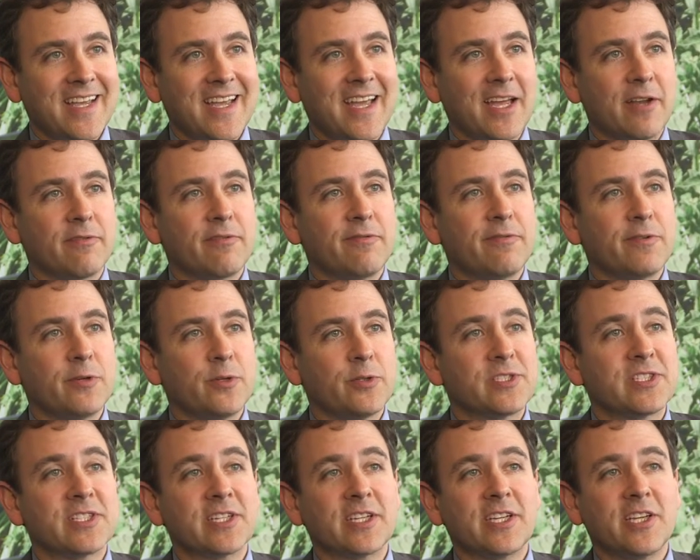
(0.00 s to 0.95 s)
and
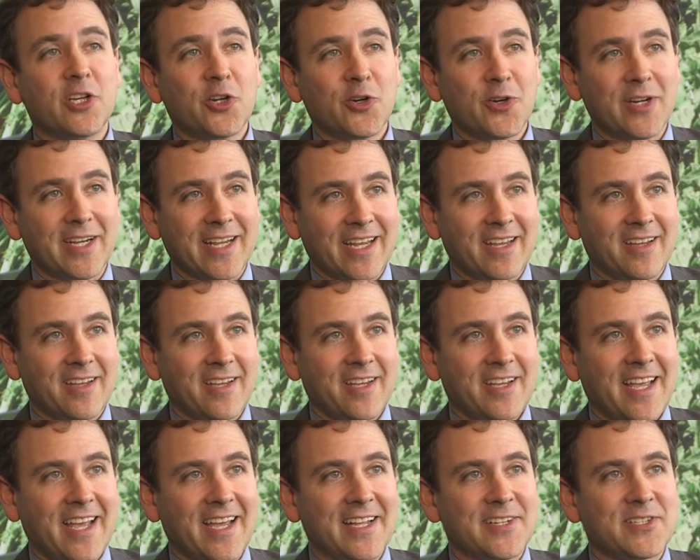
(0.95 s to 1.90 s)
food security.
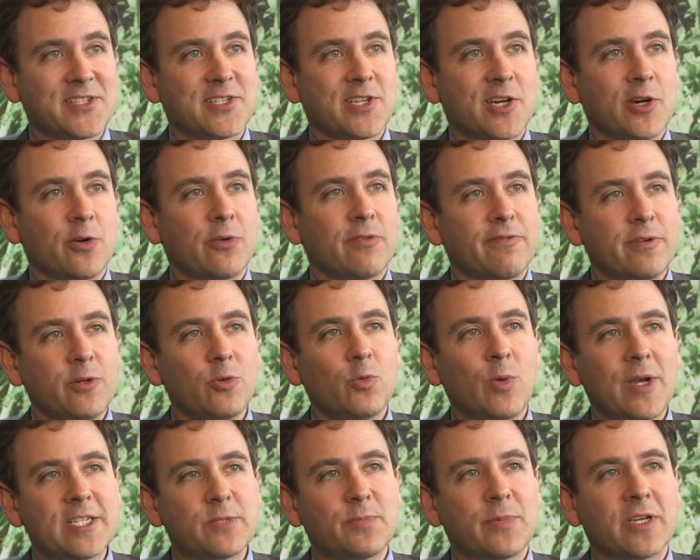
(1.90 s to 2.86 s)
And so food
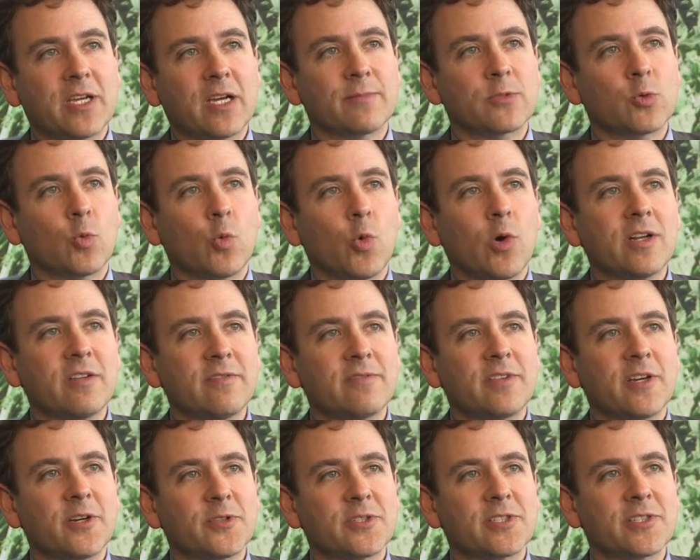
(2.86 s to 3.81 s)
waste becomes one of
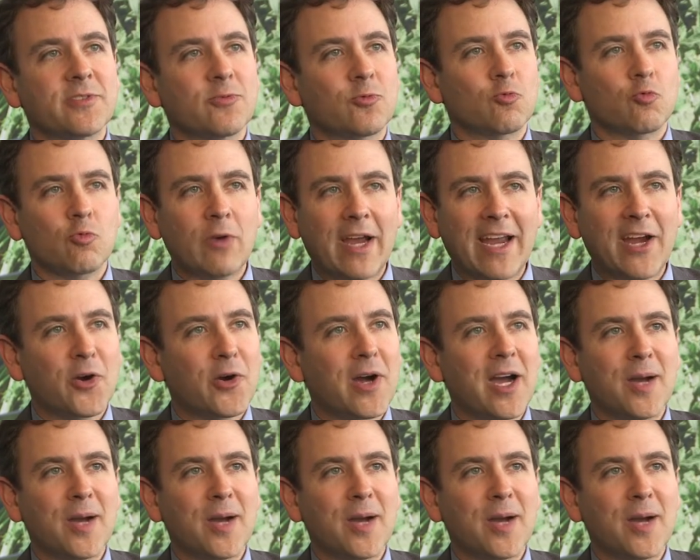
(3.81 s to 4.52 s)
those rare